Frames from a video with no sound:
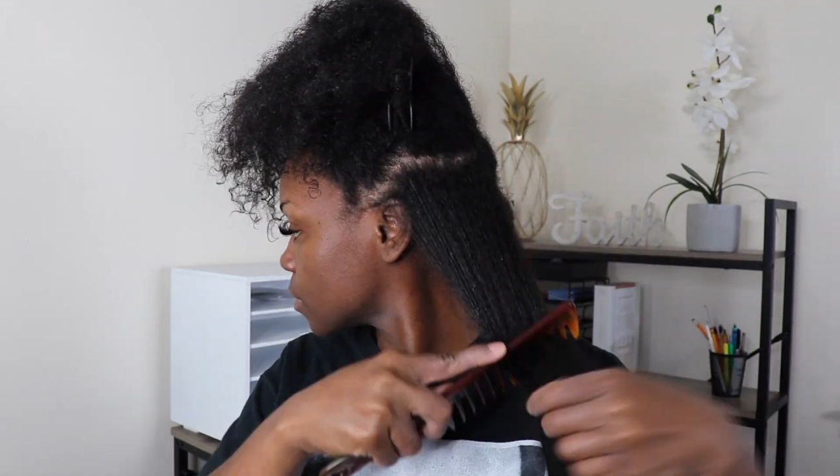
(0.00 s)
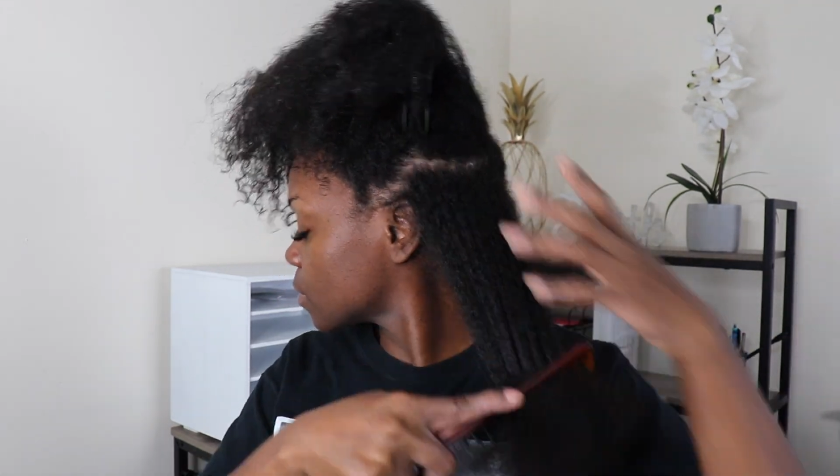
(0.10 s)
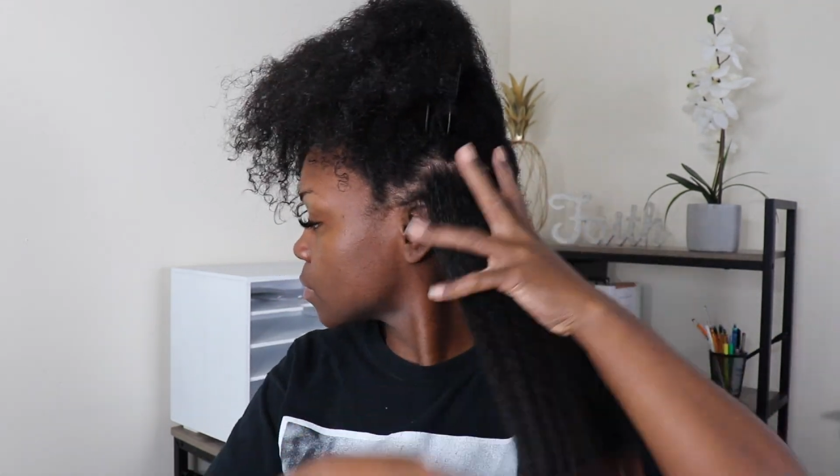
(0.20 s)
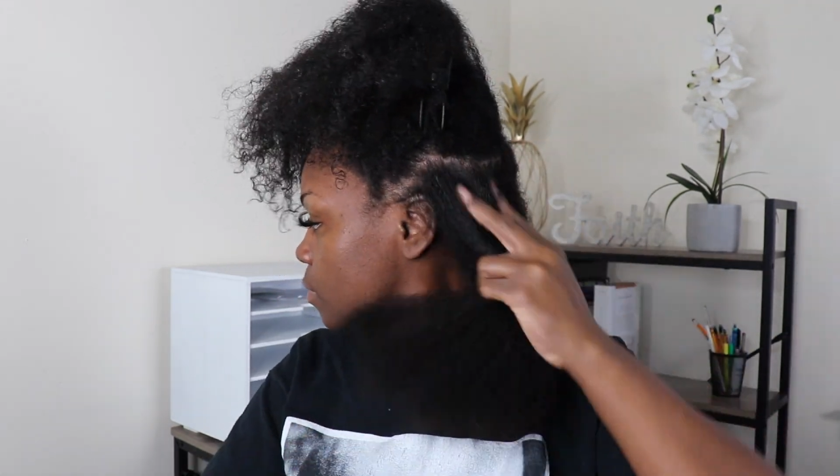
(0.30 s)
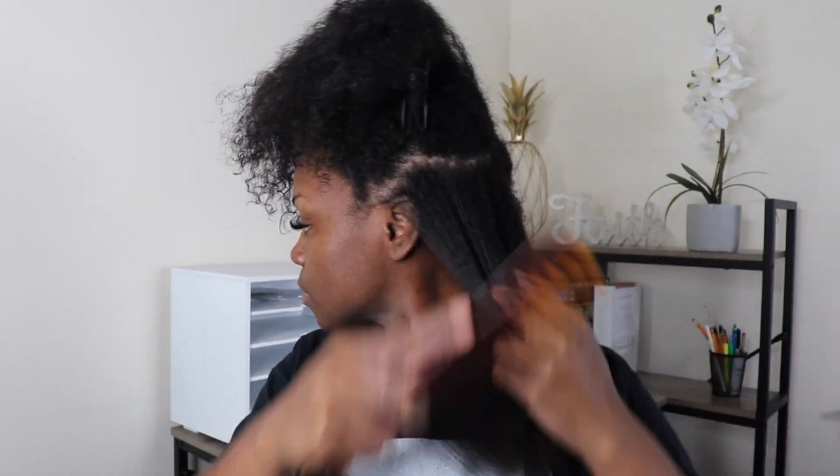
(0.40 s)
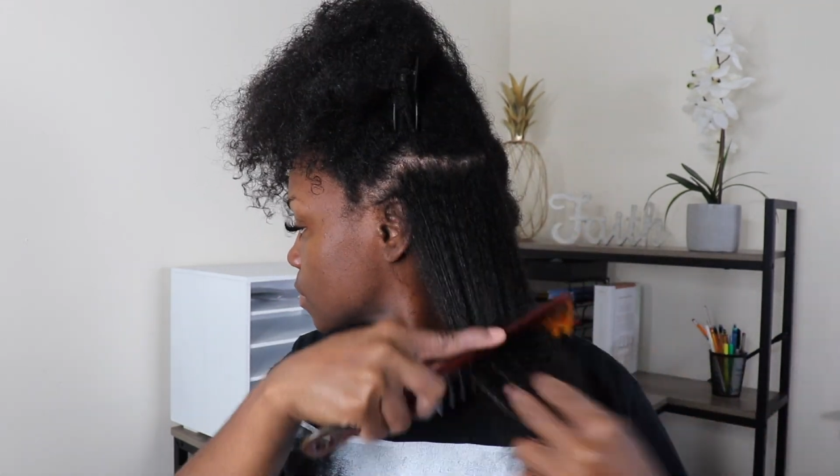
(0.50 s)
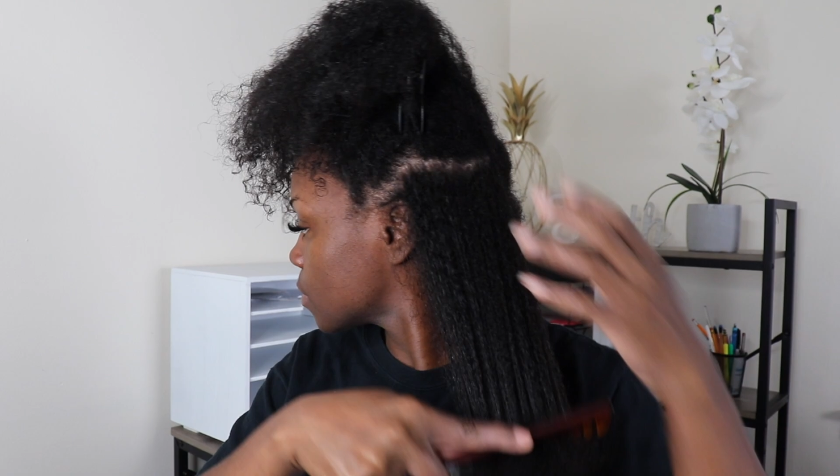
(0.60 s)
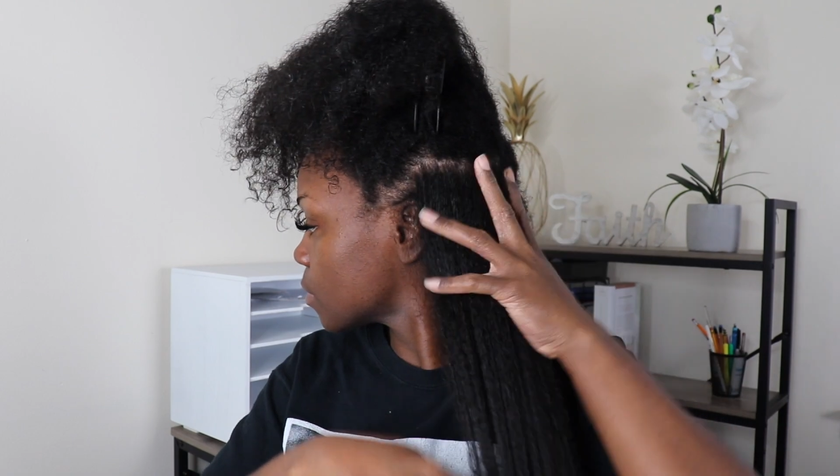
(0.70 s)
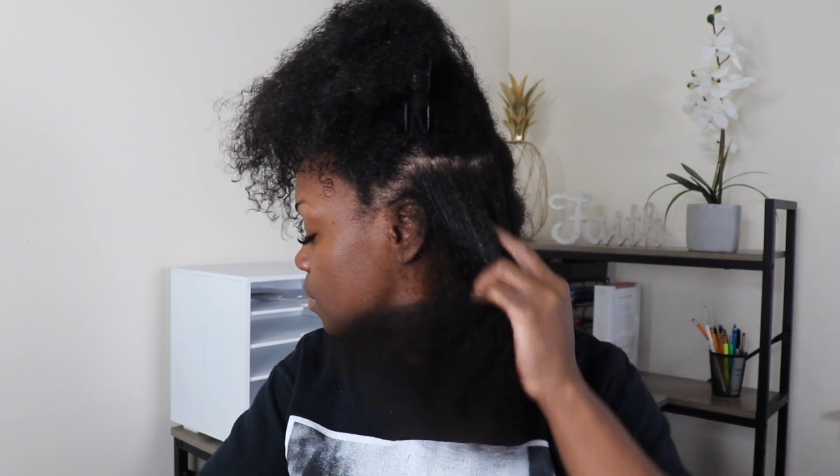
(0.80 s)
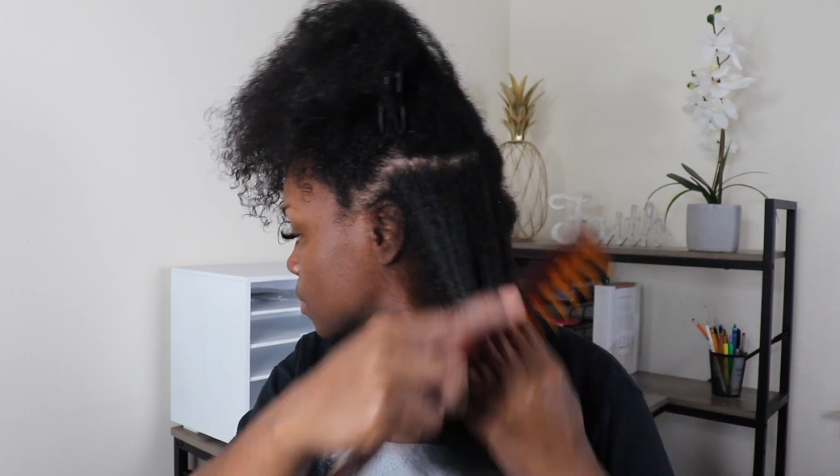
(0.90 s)
so
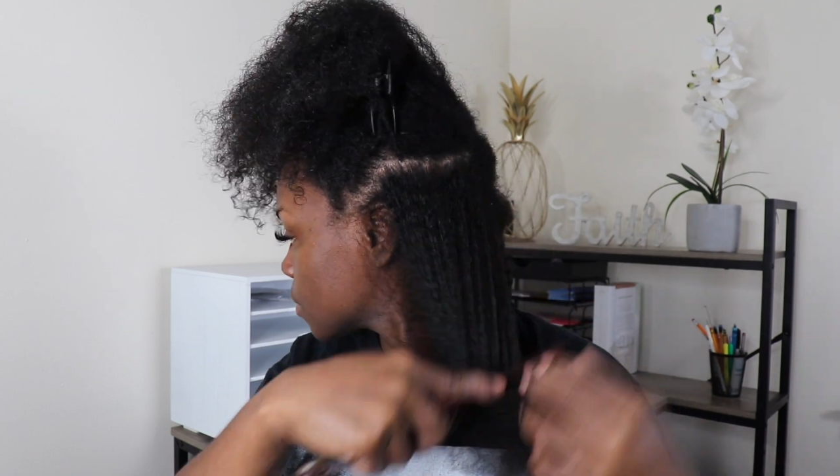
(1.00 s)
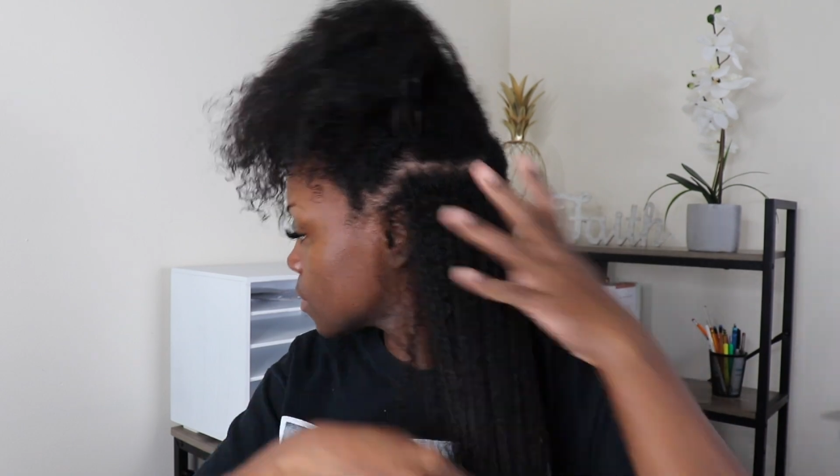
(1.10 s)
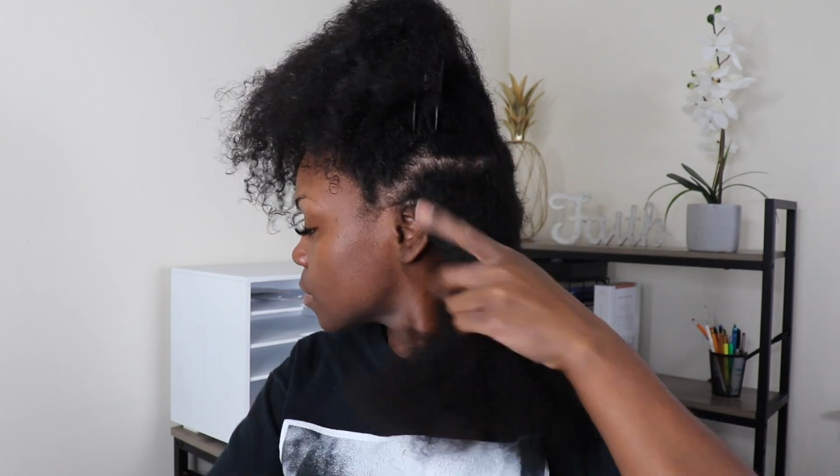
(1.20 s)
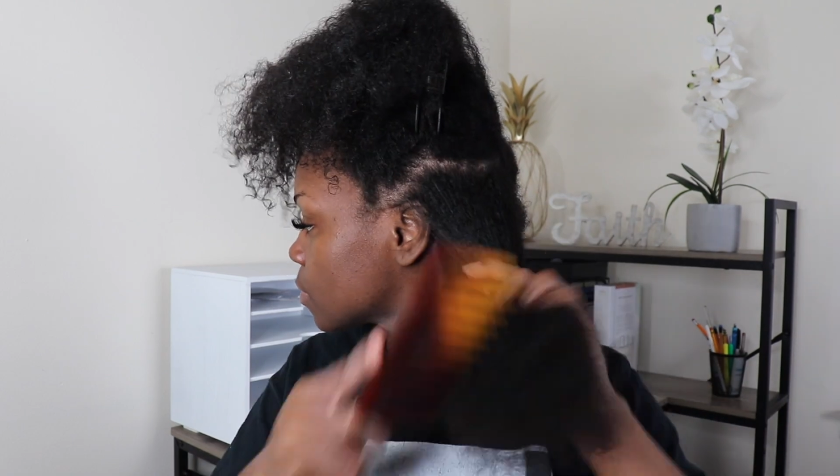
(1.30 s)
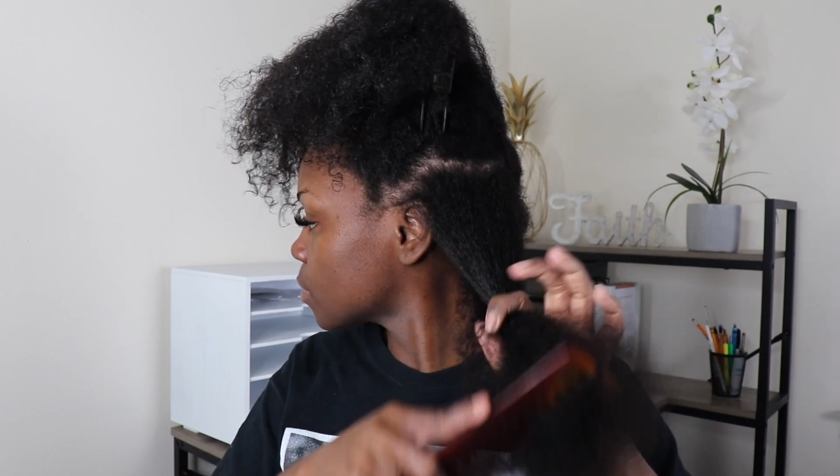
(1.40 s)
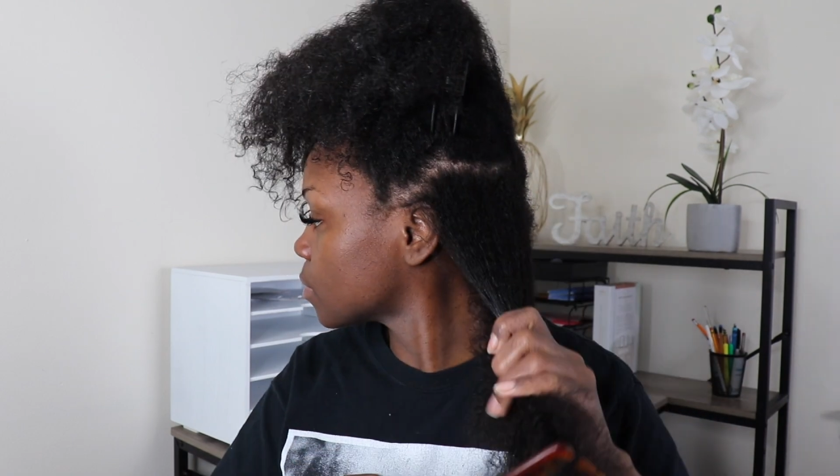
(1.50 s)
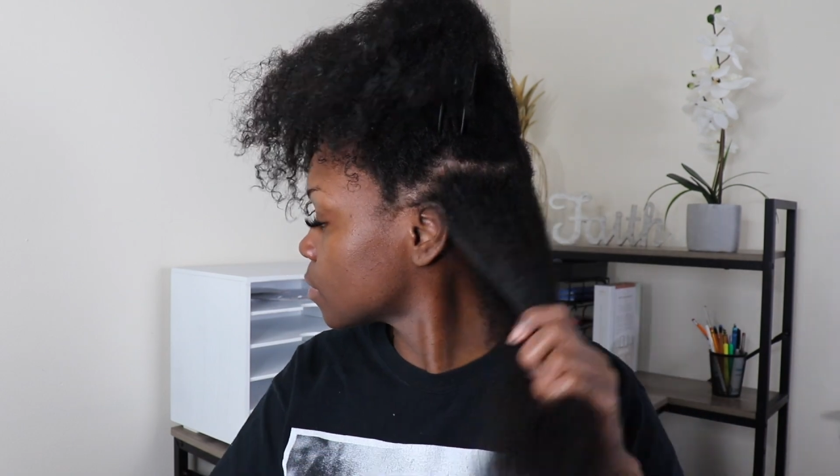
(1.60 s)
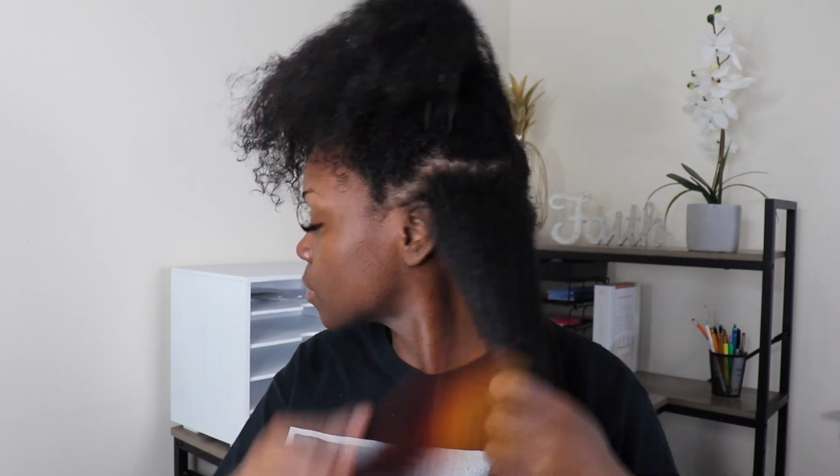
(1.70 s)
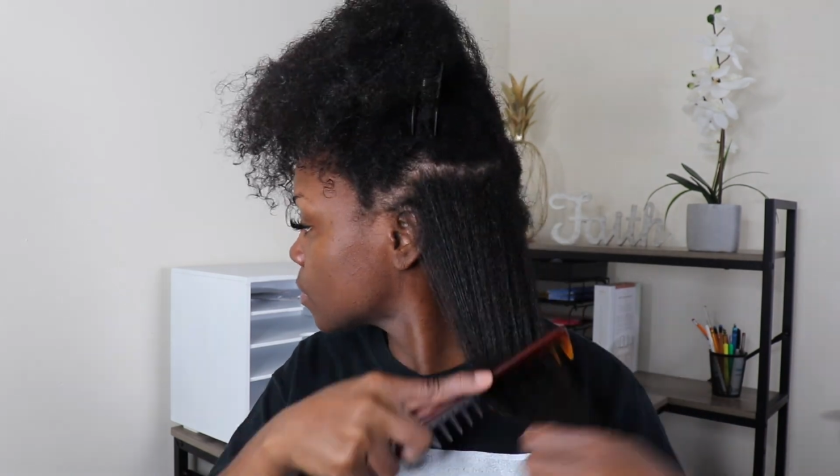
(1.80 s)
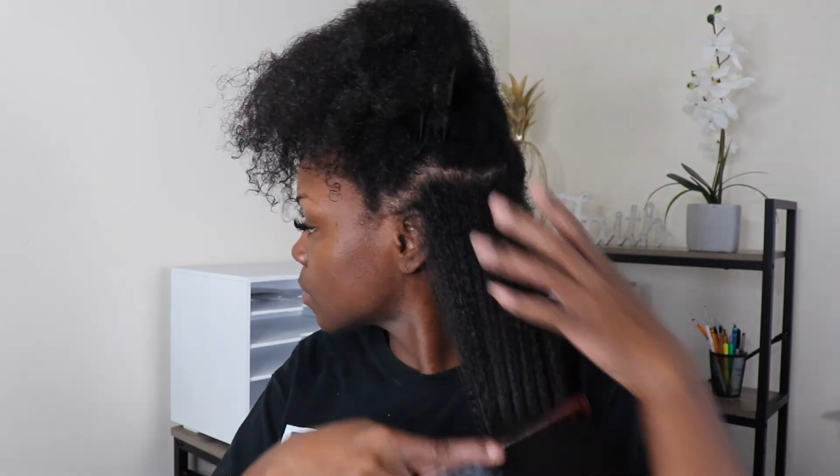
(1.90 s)
I'm detangling
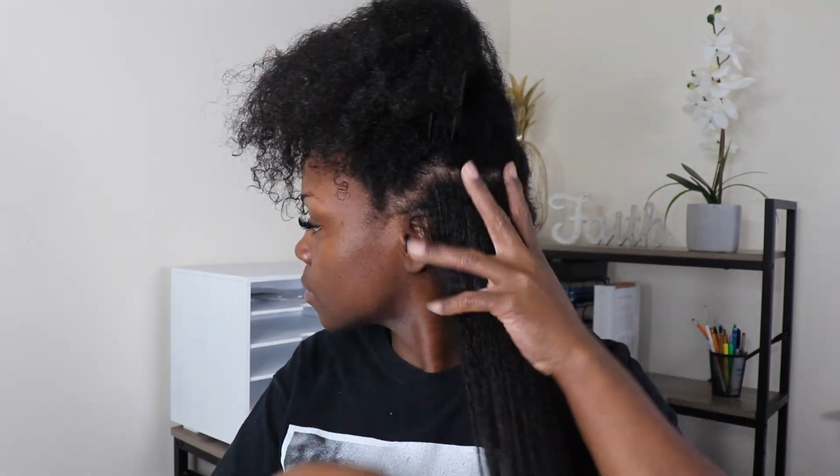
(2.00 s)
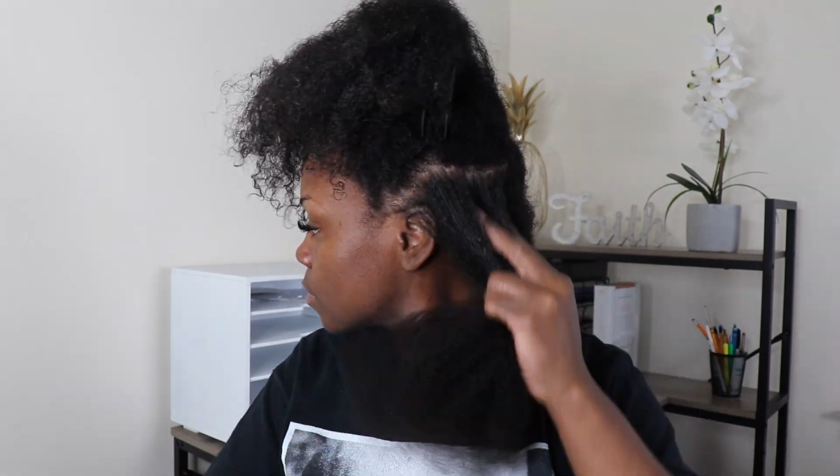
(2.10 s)
it